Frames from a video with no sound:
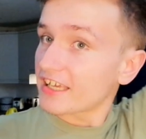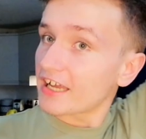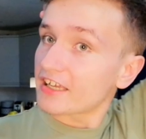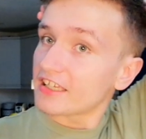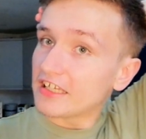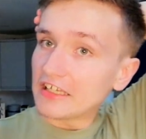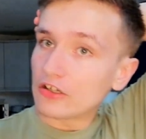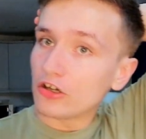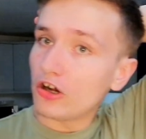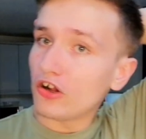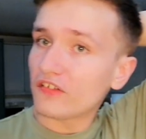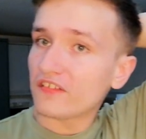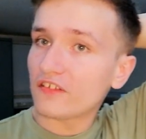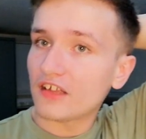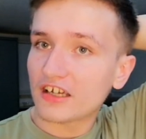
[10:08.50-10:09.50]
he
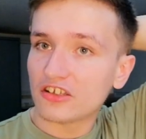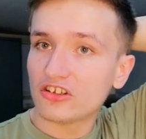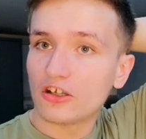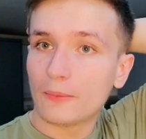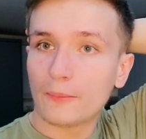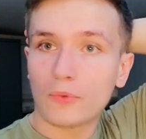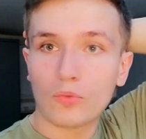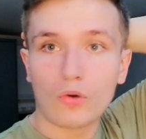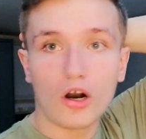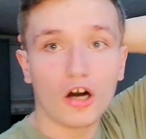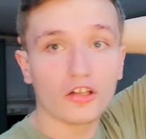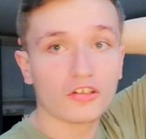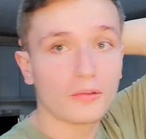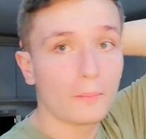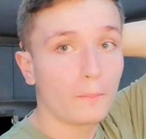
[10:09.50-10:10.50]
cut like number
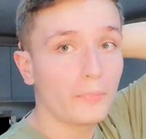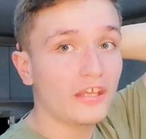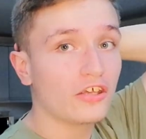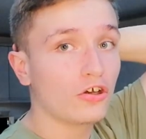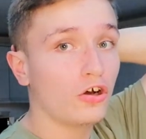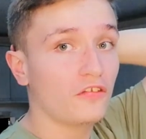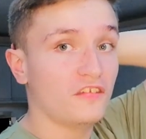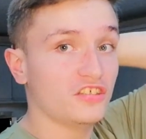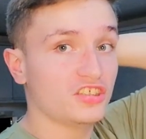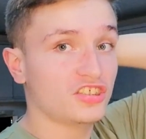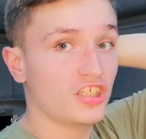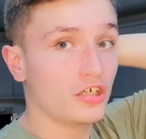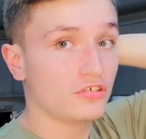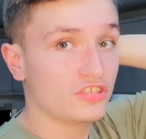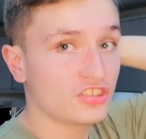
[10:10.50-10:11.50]
one, but he cut it
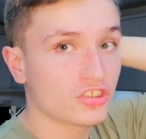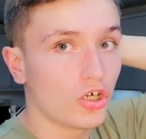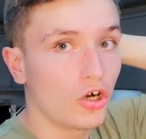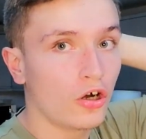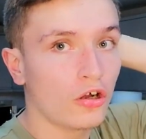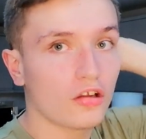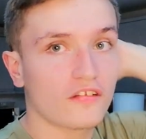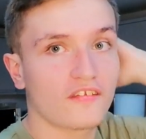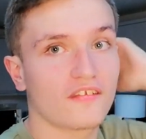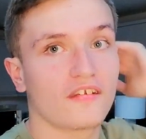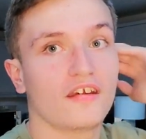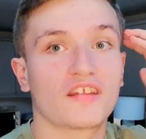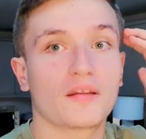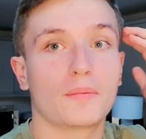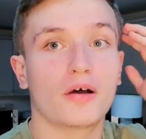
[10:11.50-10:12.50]
so short
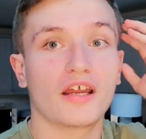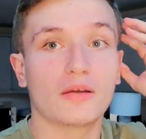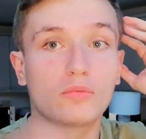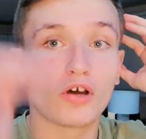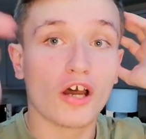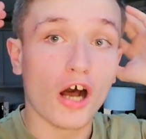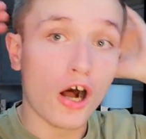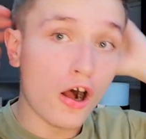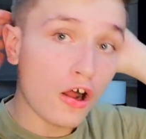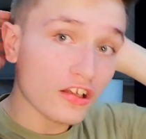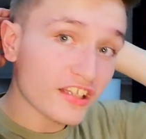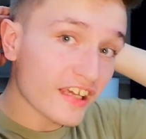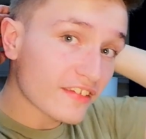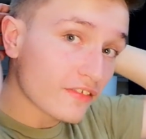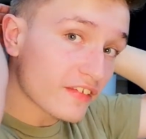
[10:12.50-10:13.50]
to the point where all
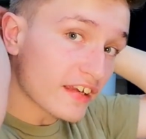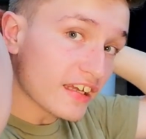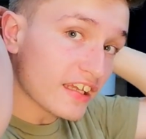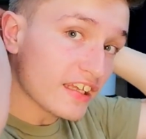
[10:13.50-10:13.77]
this was like